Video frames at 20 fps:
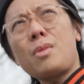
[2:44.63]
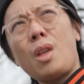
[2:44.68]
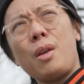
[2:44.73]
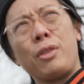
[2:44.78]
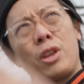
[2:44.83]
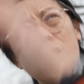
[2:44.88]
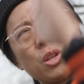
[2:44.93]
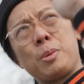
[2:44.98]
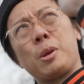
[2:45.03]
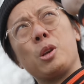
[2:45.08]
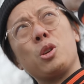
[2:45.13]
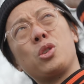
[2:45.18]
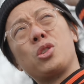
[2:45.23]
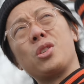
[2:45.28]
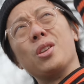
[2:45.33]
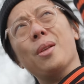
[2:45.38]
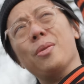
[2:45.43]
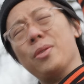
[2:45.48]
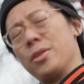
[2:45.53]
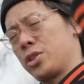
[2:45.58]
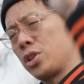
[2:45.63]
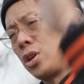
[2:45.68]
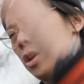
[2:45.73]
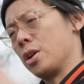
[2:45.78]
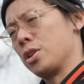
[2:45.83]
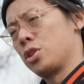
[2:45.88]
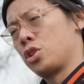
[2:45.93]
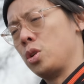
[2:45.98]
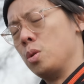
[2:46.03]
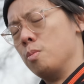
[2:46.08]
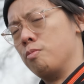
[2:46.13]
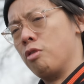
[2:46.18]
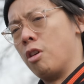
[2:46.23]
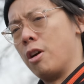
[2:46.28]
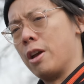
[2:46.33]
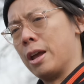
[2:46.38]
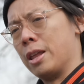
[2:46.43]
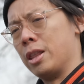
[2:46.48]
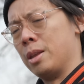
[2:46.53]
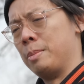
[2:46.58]
I think it's because the sky is too
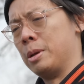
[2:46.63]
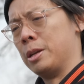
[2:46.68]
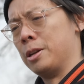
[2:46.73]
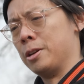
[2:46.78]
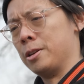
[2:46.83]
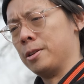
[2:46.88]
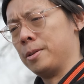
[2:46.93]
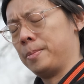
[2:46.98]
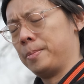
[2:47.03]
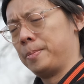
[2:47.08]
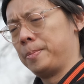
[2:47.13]
bright at the minute.